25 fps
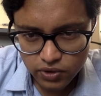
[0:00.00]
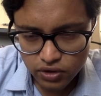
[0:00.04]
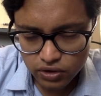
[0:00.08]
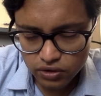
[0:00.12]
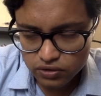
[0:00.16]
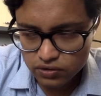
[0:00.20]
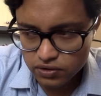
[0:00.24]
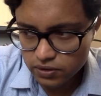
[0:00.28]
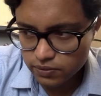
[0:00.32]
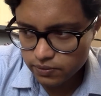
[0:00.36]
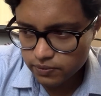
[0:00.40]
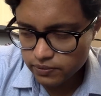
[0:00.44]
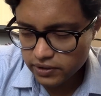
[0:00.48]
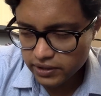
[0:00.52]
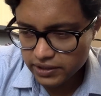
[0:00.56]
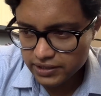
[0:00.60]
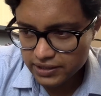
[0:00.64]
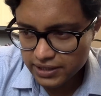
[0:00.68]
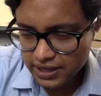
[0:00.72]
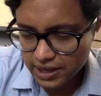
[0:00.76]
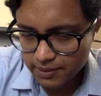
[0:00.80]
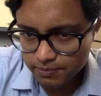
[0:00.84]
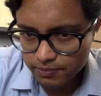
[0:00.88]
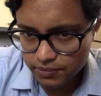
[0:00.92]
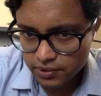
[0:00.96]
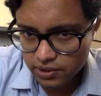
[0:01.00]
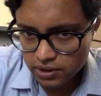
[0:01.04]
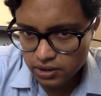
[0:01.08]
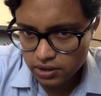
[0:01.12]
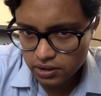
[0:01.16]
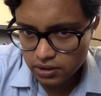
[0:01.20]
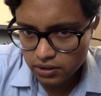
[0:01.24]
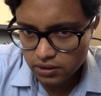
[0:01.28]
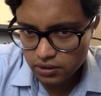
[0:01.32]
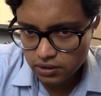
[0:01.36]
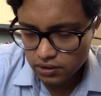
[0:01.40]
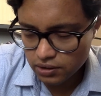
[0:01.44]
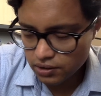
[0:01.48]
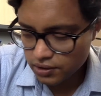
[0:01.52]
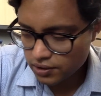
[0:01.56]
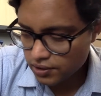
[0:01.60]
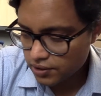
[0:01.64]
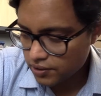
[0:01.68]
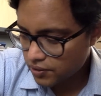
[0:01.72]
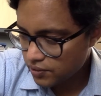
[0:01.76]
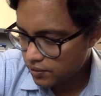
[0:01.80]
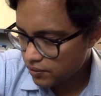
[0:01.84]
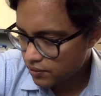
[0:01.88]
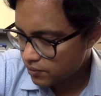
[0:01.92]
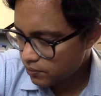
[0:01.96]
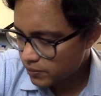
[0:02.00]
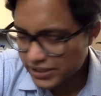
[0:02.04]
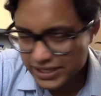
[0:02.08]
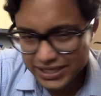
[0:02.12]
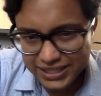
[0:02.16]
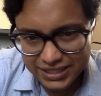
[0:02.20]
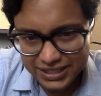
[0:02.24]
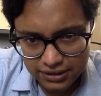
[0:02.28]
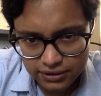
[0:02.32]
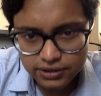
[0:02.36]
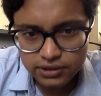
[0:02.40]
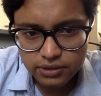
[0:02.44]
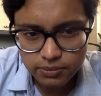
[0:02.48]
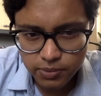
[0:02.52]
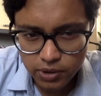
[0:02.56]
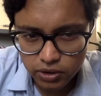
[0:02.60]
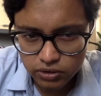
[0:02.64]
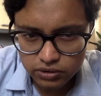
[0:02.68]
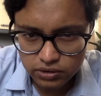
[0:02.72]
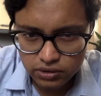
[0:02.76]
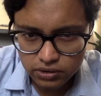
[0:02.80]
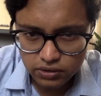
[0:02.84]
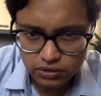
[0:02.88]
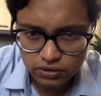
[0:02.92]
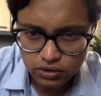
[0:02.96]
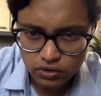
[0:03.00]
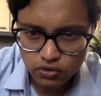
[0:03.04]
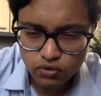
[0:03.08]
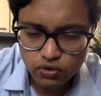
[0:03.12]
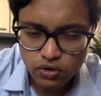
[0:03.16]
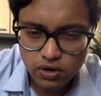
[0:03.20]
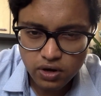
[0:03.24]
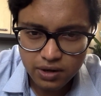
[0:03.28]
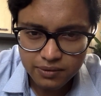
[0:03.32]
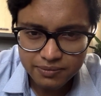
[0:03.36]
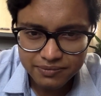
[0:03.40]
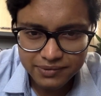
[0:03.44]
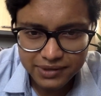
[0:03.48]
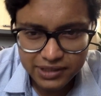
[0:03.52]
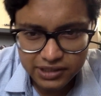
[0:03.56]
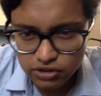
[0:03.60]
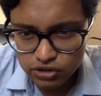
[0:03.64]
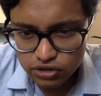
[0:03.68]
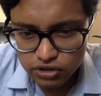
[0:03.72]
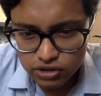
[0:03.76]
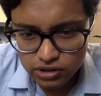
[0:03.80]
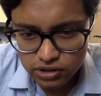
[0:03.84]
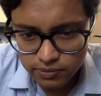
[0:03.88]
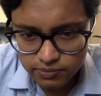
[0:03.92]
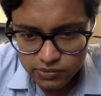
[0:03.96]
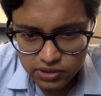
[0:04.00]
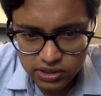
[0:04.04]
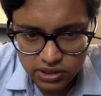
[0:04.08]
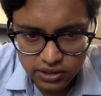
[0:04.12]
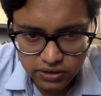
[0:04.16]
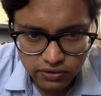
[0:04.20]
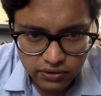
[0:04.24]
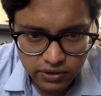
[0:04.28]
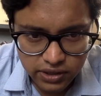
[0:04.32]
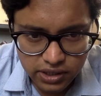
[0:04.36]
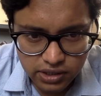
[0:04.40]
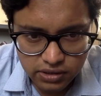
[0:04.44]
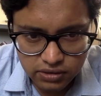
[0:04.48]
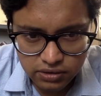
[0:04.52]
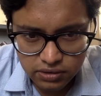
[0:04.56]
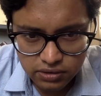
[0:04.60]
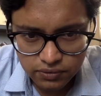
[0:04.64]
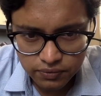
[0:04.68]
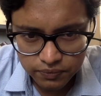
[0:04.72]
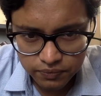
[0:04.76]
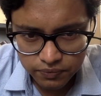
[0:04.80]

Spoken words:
So, for example, we discussed about the rule of ius dum generis,